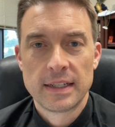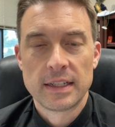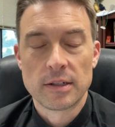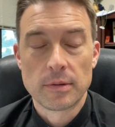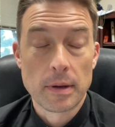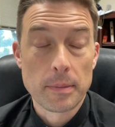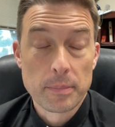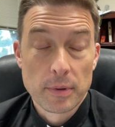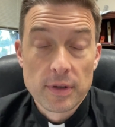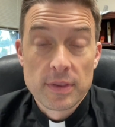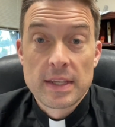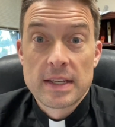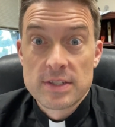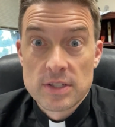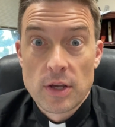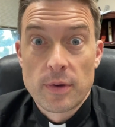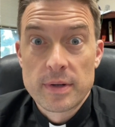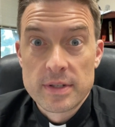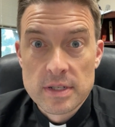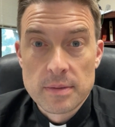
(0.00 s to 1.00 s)
you know, my
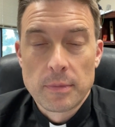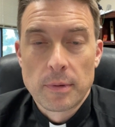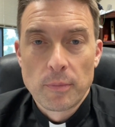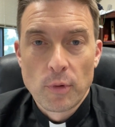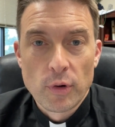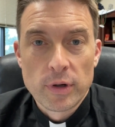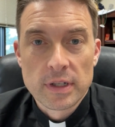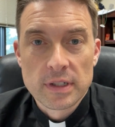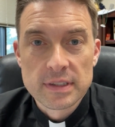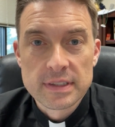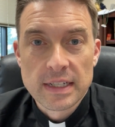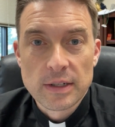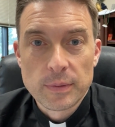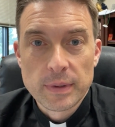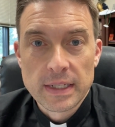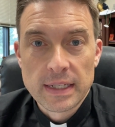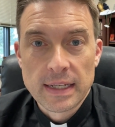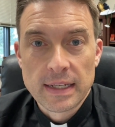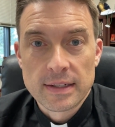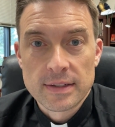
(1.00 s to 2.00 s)
birthday's always a Memorial Day
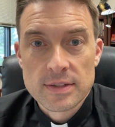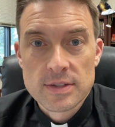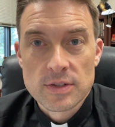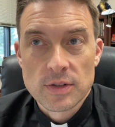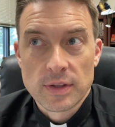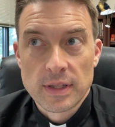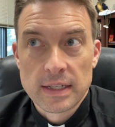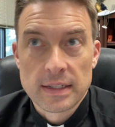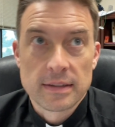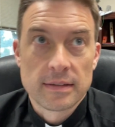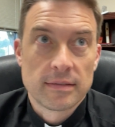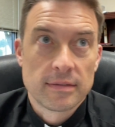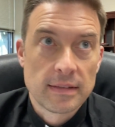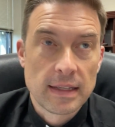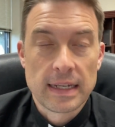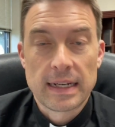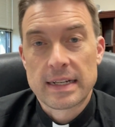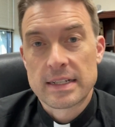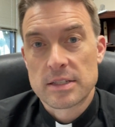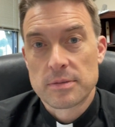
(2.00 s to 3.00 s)
weekend. So then
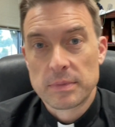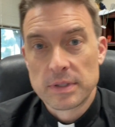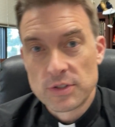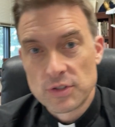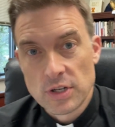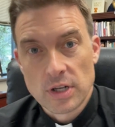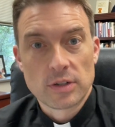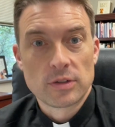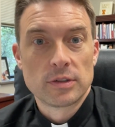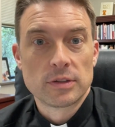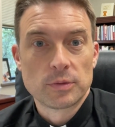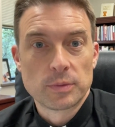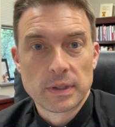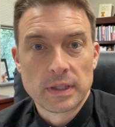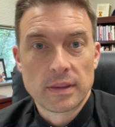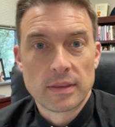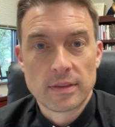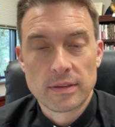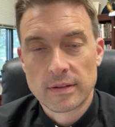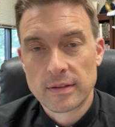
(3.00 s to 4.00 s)
that has to be juggled
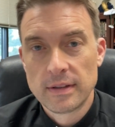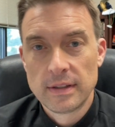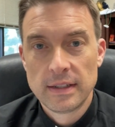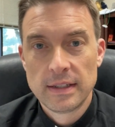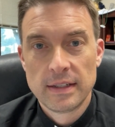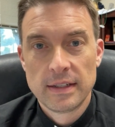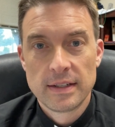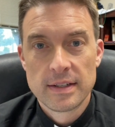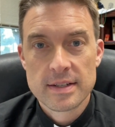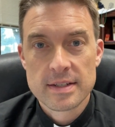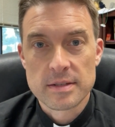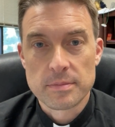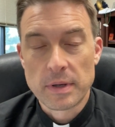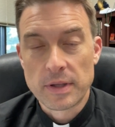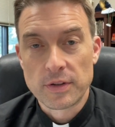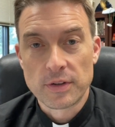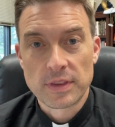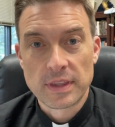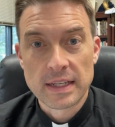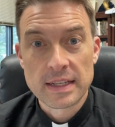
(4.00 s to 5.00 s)
with some
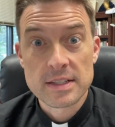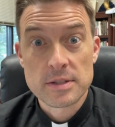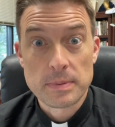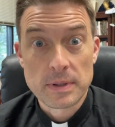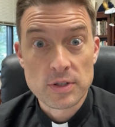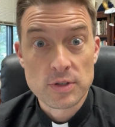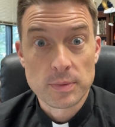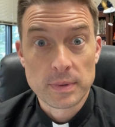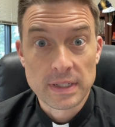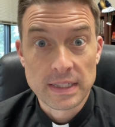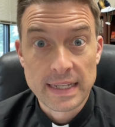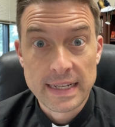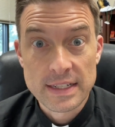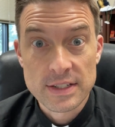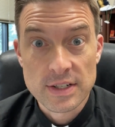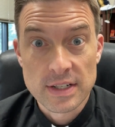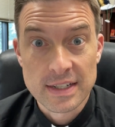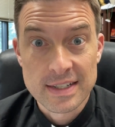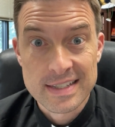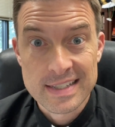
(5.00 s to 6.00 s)
other things, especially when it
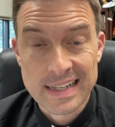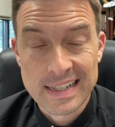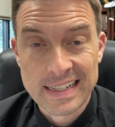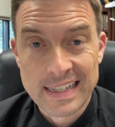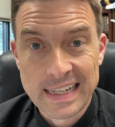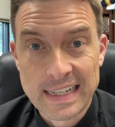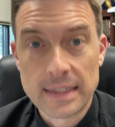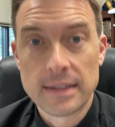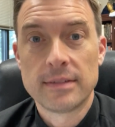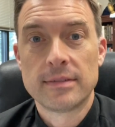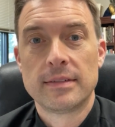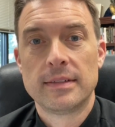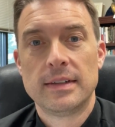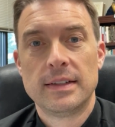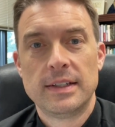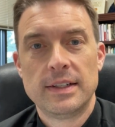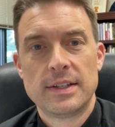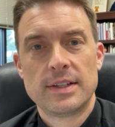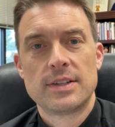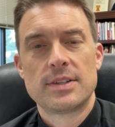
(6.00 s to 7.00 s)
lands on a Sunday.
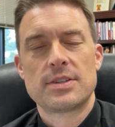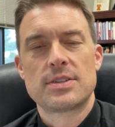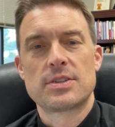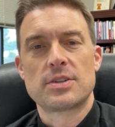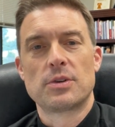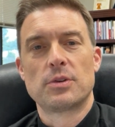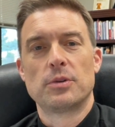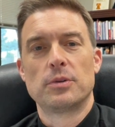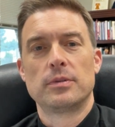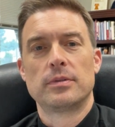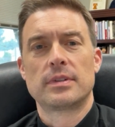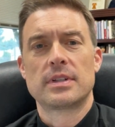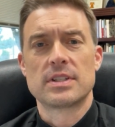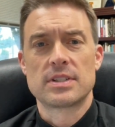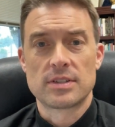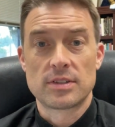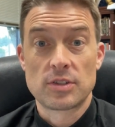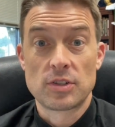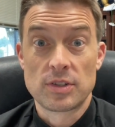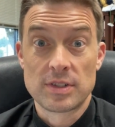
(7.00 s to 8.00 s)
So,
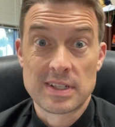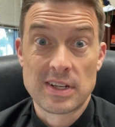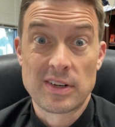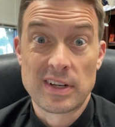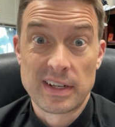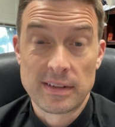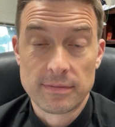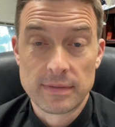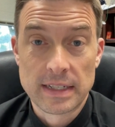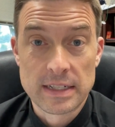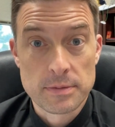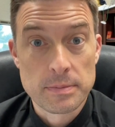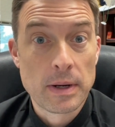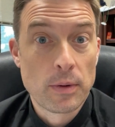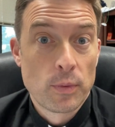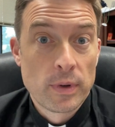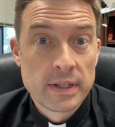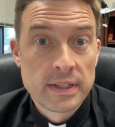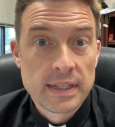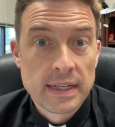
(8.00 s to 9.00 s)
because it turns out that's my
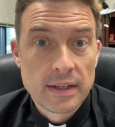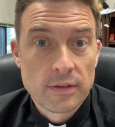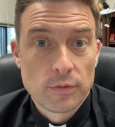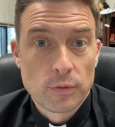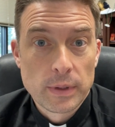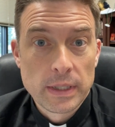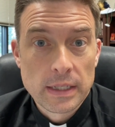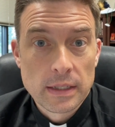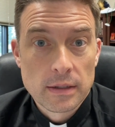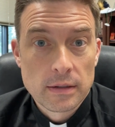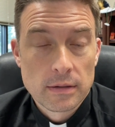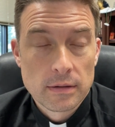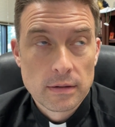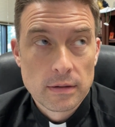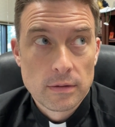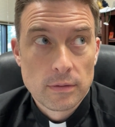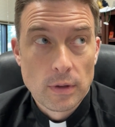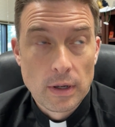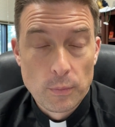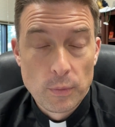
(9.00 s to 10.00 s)
one day of the
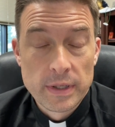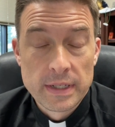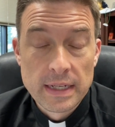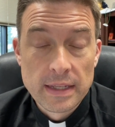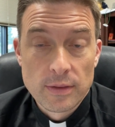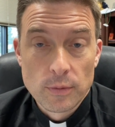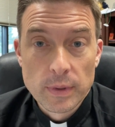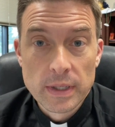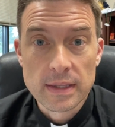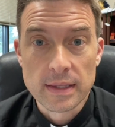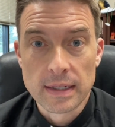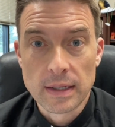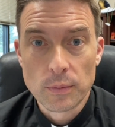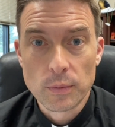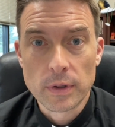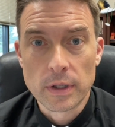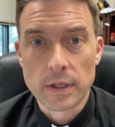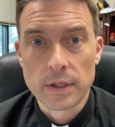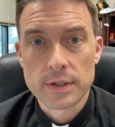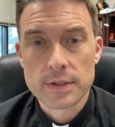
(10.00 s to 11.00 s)
week that I
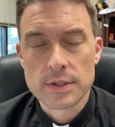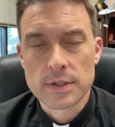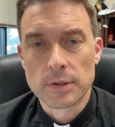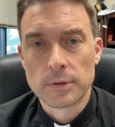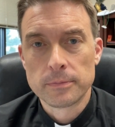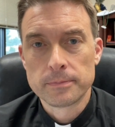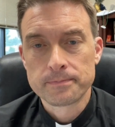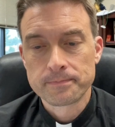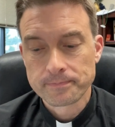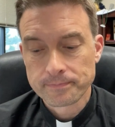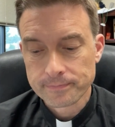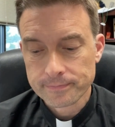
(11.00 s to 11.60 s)
work. So